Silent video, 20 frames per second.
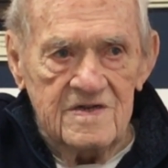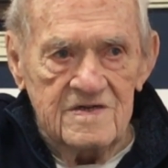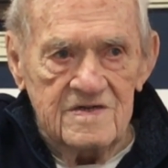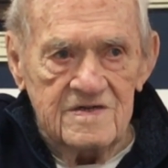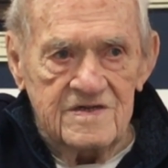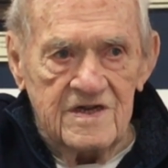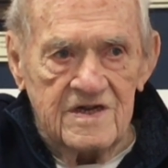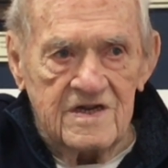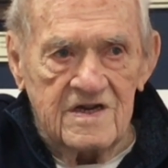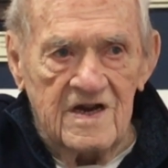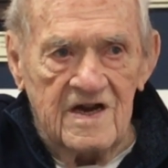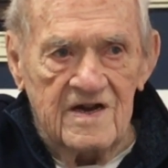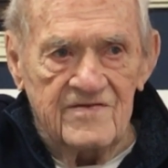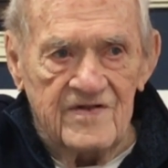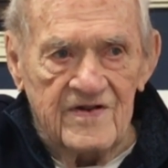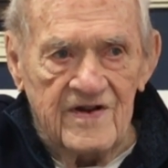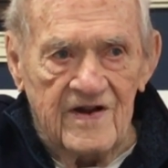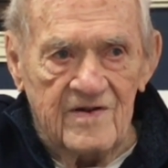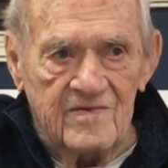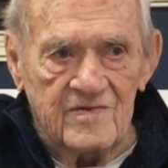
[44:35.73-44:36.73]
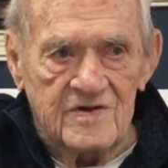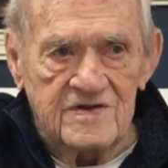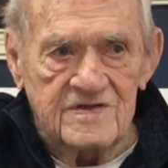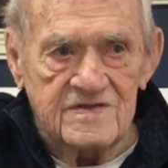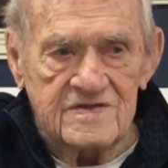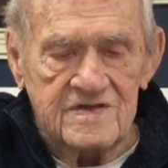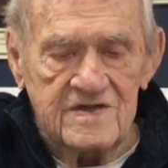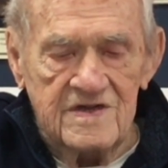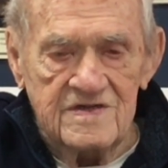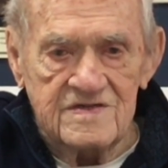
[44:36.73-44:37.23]
Dick Homenheimer,
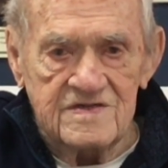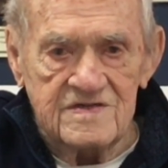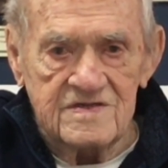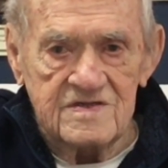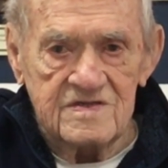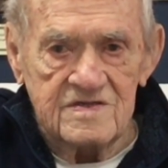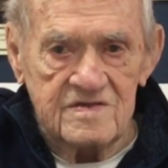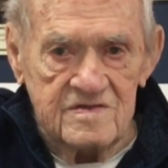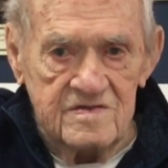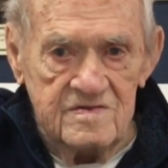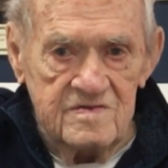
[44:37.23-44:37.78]
he's